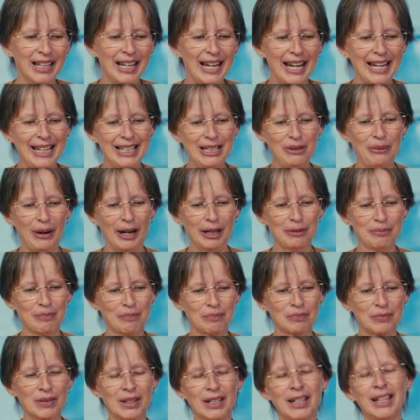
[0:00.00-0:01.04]
Anyway,
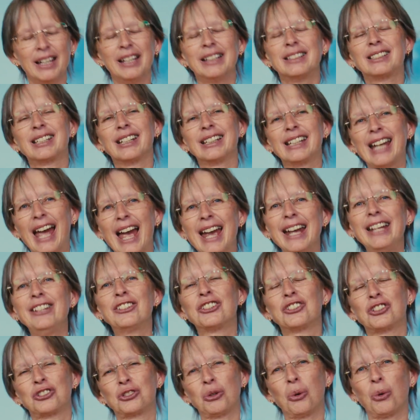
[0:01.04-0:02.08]
today's
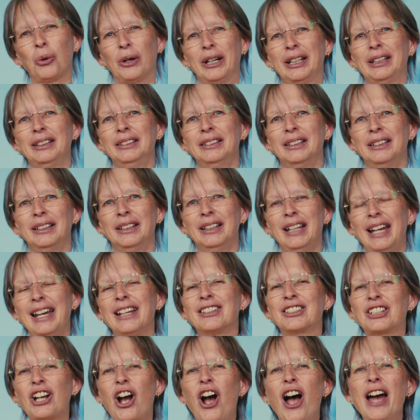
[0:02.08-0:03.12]
story is
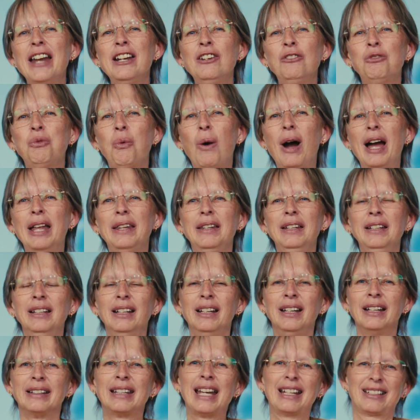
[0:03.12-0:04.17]
kind of one
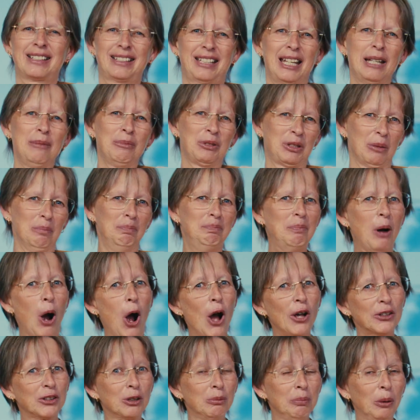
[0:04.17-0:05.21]
that seems
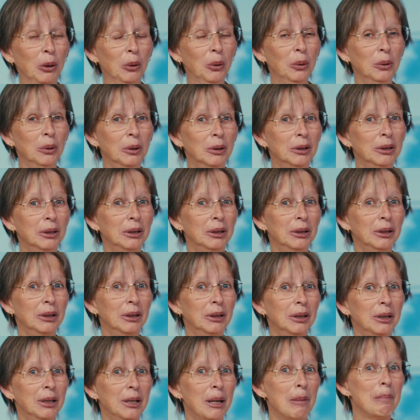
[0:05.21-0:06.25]
impossible,
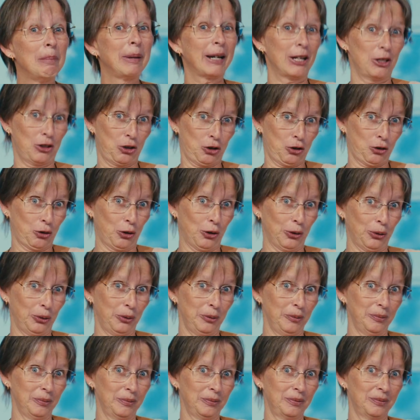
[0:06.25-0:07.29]
but it's true.
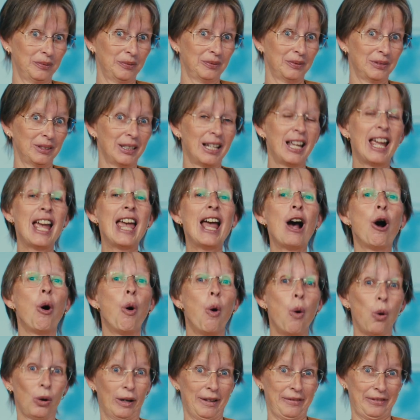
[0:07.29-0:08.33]

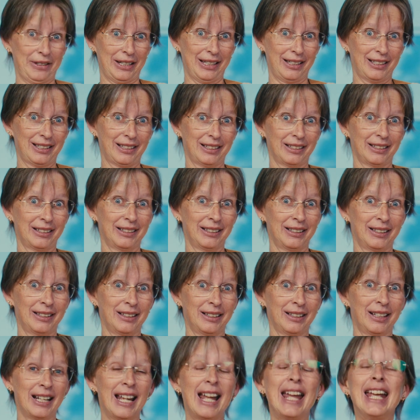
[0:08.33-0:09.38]
All of it.
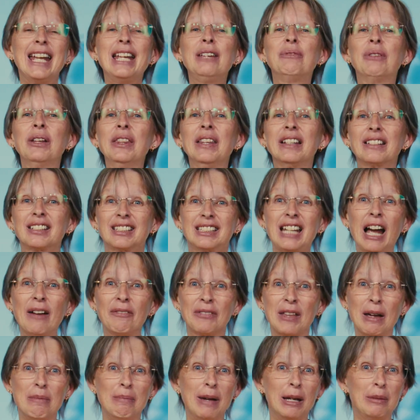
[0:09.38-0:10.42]
Even the stuff
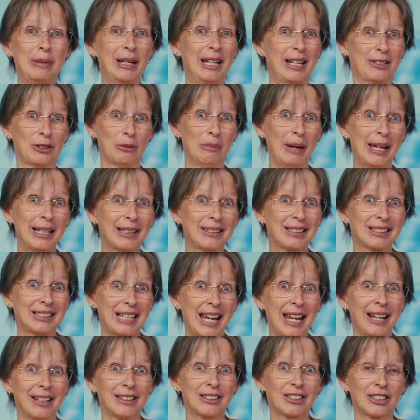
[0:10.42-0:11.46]
that maybe doesn't make
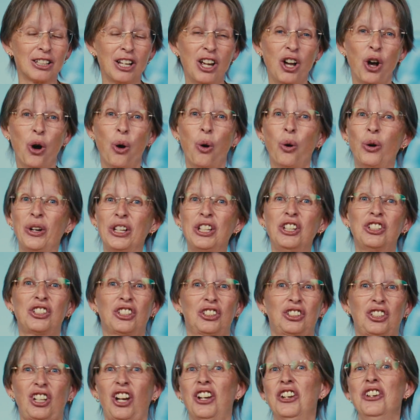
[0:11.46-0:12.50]
sense, or you
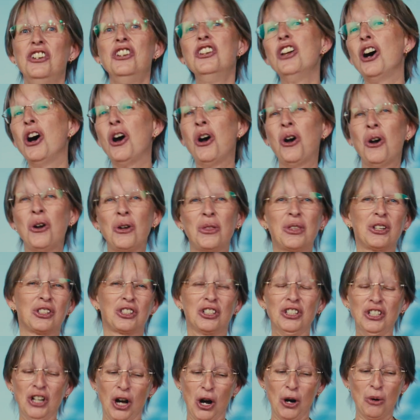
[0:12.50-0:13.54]
just go, no, there's
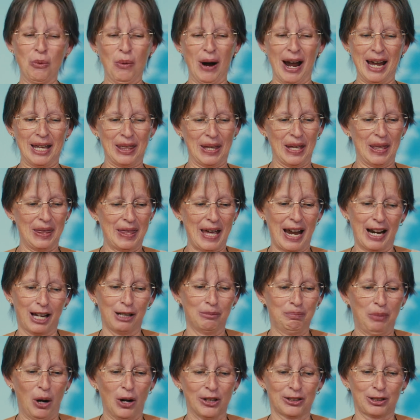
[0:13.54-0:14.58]
no way that that
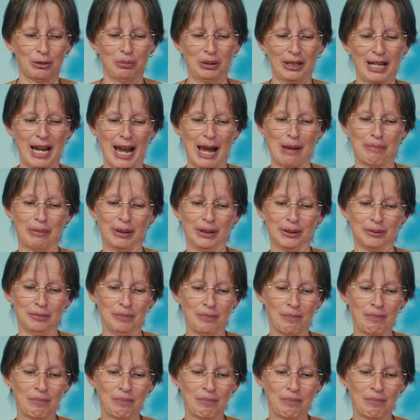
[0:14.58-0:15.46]
could possibly happen.